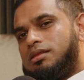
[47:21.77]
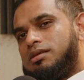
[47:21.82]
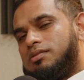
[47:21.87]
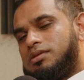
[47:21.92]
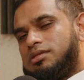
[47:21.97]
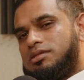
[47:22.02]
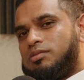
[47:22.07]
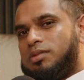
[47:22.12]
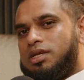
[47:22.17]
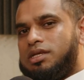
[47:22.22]
It
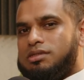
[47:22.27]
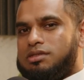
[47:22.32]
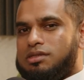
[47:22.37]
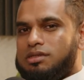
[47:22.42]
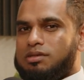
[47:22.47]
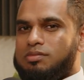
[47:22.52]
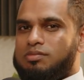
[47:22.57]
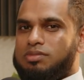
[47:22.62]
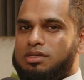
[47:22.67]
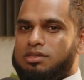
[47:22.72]
was
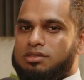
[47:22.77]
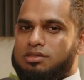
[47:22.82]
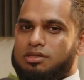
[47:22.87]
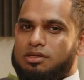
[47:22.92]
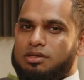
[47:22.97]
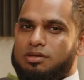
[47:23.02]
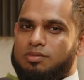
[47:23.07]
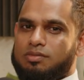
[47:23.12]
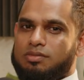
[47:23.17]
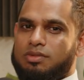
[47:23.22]
amazing. But
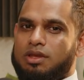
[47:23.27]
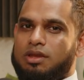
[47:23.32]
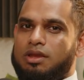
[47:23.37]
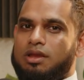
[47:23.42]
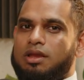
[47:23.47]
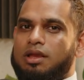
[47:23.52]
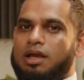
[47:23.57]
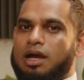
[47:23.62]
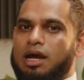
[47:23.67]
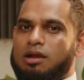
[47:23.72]
um,
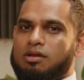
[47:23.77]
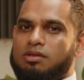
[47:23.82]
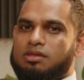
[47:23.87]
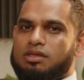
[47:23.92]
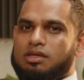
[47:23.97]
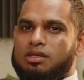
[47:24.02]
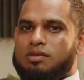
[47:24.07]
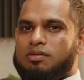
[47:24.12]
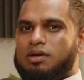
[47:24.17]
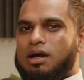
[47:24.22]
I don't
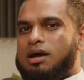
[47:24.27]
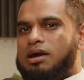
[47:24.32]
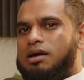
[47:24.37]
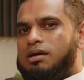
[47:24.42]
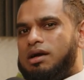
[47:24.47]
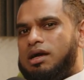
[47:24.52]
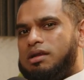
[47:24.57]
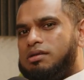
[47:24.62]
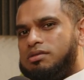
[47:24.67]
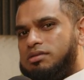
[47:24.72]
think you
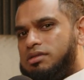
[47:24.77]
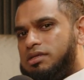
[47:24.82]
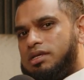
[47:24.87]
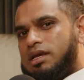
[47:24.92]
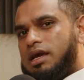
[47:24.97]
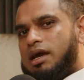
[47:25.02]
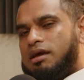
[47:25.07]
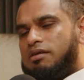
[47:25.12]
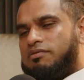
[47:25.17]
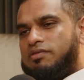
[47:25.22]
I, I don't
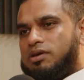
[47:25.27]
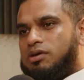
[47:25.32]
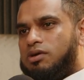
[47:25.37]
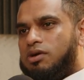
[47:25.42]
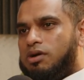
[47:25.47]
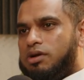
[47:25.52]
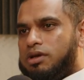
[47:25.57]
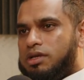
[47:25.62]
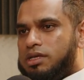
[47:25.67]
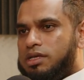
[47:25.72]
think I ever
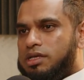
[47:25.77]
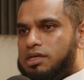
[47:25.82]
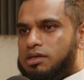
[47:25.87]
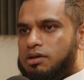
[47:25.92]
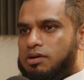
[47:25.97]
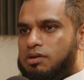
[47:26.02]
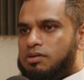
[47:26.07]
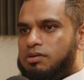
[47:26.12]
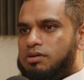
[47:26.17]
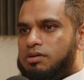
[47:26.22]
got
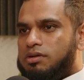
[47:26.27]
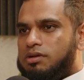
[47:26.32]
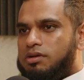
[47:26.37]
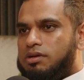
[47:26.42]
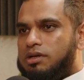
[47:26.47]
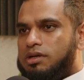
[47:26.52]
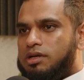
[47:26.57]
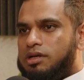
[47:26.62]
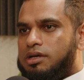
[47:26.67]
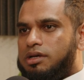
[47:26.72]
ego
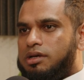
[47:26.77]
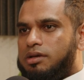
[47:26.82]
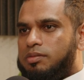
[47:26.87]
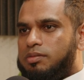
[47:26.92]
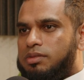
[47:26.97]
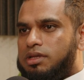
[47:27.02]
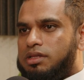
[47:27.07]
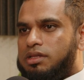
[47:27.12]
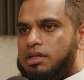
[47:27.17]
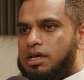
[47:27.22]

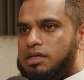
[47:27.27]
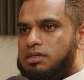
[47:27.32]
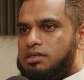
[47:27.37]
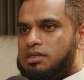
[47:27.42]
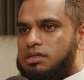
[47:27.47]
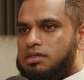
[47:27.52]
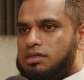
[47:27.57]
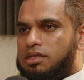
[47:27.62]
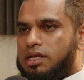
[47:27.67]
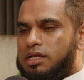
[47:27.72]
um, in that
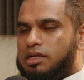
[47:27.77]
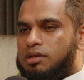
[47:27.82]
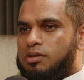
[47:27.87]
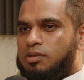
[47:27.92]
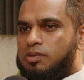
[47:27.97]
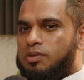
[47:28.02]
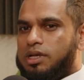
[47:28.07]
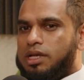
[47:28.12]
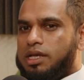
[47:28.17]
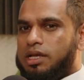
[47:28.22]
sense, like, you
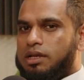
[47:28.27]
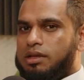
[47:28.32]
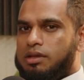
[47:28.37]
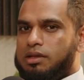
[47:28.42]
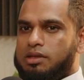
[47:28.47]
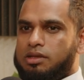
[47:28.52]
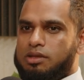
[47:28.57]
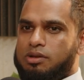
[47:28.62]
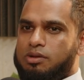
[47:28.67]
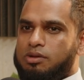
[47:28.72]
know,
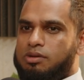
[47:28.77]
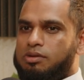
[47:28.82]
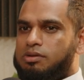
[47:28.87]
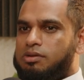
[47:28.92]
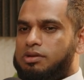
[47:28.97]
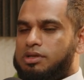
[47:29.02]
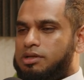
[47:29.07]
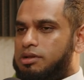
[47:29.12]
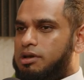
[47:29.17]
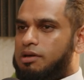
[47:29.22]
where
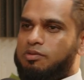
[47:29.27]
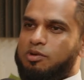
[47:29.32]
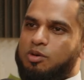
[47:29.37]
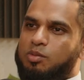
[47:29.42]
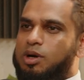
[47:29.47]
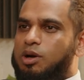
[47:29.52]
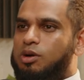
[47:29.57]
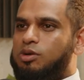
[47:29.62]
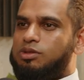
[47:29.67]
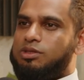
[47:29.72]
you're, you know, I've
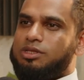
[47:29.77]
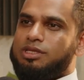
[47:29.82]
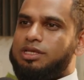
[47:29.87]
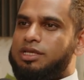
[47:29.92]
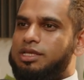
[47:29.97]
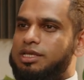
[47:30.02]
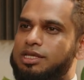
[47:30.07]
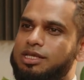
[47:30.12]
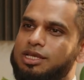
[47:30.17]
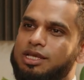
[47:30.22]
got my own
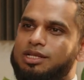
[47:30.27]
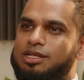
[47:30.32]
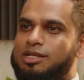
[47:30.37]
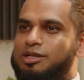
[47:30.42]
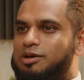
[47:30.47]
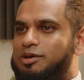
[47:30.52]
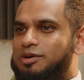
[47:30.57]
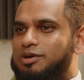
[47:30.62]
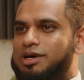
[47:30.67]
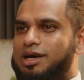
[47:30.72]
thing and, you
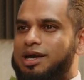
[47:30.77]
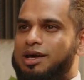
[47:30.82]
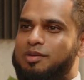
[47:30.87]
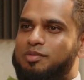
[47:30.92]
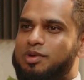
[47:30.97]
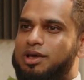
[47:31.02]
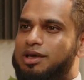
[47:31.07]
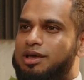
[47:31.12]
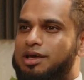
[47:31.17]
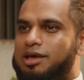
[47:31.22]
know,
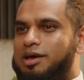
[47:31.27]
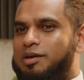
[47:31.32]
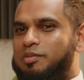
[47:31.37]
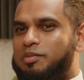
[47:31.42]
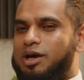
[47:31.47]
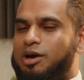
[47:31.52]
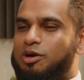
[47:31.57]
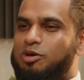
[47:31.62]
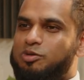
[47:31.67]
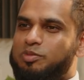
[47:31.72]
I'm, a,
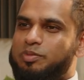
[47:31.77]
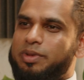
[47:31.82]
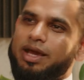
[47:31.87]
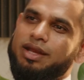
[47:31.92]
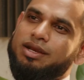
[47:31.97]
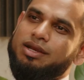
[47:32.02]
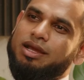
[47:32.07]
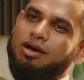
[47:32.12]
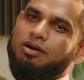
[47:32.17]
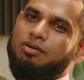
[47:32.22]
I'm my own
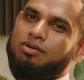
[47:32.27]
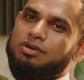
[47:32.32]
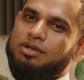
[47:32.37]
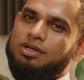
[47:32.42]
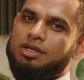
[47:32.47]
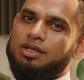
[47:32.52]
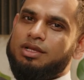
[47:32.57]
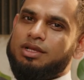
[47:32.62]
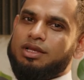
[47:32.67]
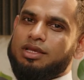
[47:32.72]
man now.
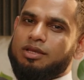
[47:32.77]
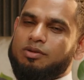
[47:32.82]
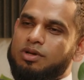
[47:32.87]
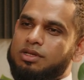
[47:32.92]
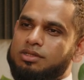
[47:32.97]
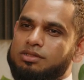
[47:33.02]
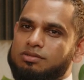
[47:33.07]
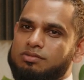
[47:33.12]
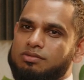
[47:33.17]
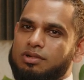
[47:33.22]
It
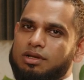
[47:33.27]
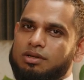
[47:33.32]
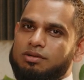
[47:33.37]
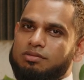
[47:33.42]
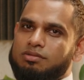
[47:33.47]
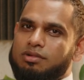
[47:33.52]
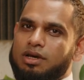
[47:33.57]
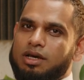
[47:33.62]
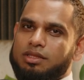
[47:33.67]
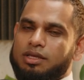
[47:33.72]
was
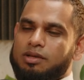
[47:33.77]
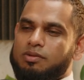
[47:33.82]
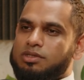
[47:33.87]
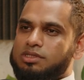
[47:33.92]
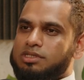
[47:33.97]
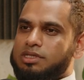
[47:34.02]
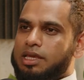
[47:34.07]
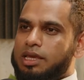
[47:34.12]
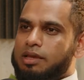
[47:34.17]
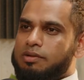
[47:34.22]
rather, it
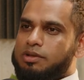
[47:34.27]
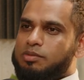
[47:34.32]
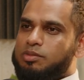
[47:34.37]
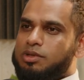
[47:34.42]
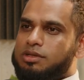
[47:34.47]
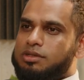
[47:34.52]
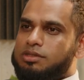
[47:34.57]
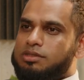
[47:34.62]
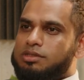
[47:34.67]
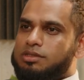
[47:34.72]
was scary
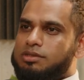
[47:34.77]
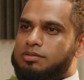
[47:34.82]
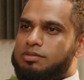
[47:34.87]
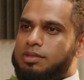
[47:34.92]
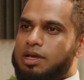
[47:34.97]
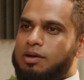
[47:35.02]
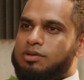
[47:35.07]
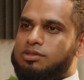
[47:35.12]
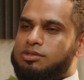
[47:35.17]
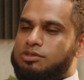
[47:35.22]
because
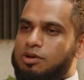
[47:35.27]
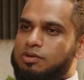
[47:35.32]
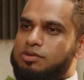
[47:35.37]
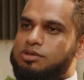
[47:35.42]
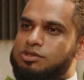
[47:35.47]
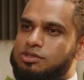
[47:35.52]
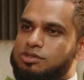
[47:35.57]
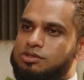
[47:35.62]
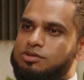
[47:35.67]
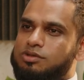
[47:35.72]
I was so
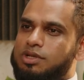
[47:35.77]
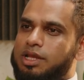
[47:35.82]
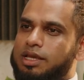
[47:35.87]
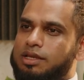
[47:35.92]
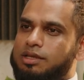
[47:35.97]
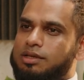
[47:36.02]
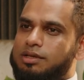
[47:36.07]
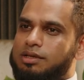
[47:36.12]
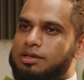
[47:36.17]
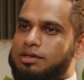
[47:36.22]
used to
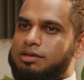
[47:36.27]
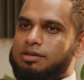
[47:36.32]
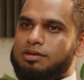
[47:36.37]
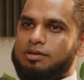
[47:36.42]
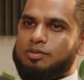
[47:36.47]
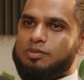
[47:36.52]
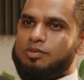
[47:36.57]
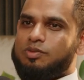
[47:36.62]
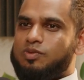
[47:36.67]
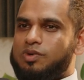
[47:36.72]
like,
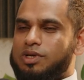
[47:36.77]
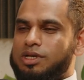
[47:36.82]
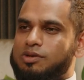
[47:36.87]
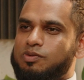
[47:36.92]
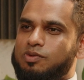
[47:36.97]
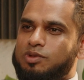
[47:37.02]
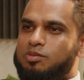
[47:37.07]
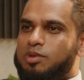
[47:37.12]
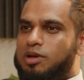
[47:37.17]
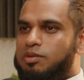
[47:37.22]

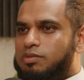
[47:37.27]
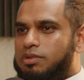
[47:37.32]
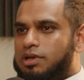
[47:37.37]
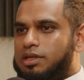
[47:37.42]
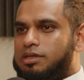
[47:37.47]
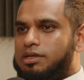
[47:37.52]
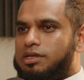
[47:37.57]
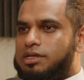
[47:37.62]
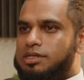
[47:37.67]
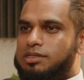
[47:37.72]
working with my
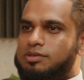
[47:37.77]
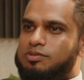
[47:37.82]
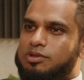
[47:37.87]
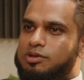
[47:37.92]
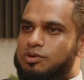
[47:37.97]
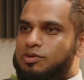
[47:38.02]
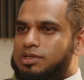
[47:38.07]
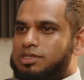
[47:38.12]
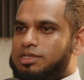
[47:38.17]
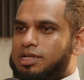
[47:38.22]
brothers,
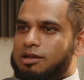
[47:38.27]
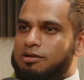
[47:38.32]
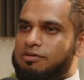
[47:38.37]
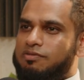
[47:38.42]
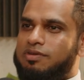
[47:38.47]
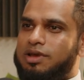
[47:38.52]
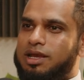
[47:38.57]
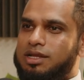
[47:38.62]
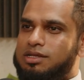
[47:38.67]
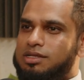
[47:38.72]
we always kind
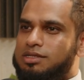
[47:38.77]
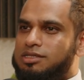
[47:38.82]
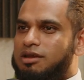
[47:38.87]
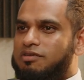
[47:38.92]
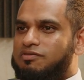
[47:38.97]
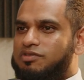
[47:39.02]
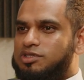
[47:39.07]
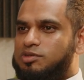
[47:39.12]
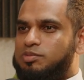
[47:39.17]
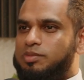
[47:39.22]
of had each
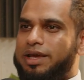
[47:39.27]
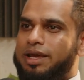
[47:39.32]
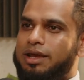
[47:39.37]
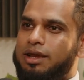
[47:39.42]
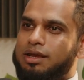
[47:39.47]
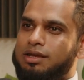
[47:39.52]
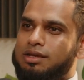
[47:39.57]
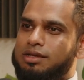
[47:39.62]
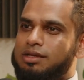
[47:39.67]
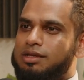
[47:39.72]
other's
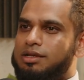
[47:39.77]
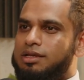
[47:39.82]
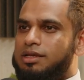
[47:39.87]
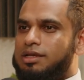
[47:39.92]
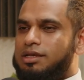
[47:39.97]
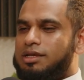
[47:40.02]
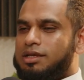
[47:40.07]
back.